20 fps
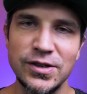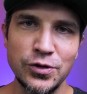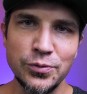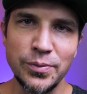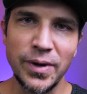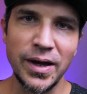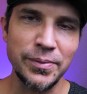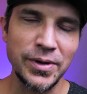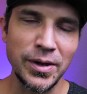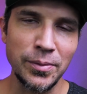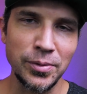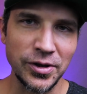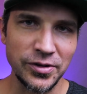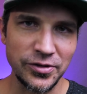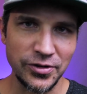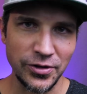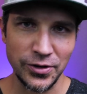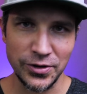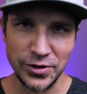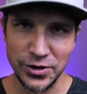you might be able to
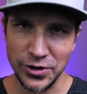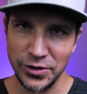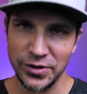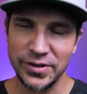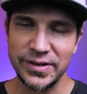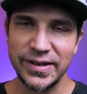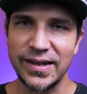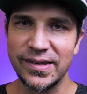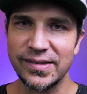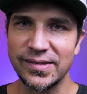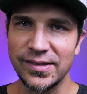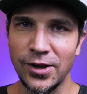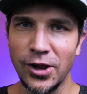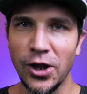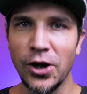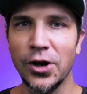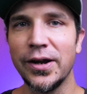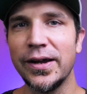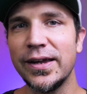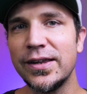turn your
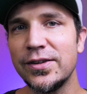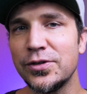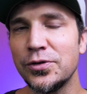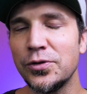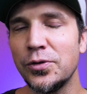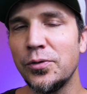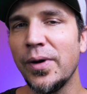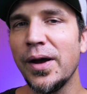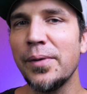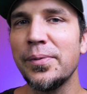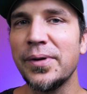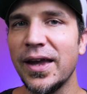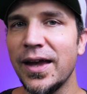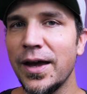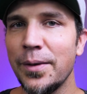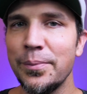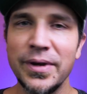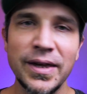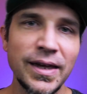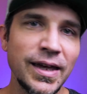DSLR into a
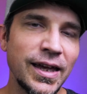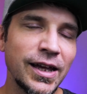webcam,